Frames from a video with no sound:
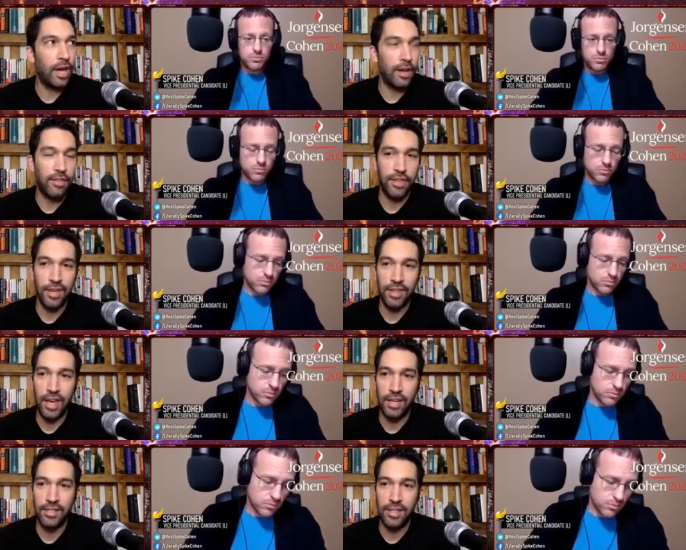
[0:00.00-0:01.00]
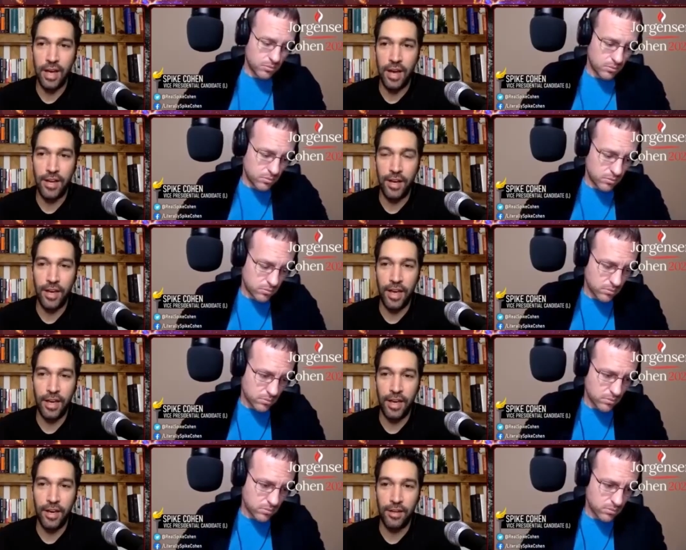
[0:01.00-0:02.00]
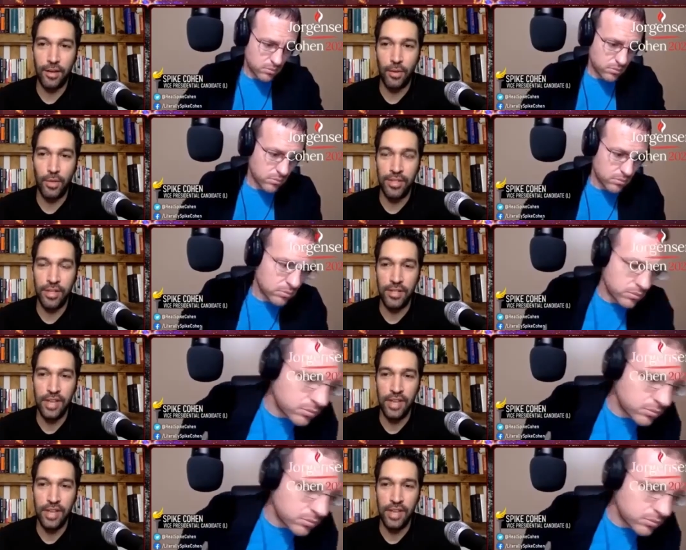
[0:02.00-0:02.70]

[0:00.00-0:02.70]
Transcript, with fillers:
Speaker 1: I think that it's not a, a uh, coincidence